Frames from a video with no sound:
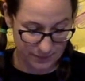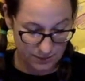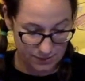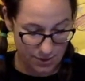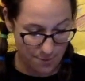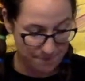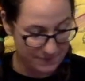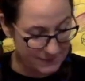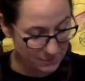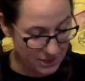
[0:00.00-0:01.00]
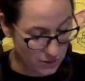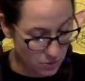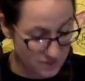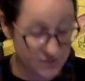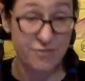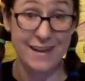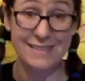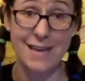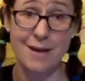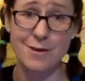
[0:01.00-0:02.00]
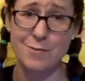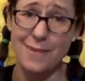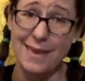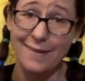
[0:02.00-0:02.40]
So that's pretty cool. So that's how you make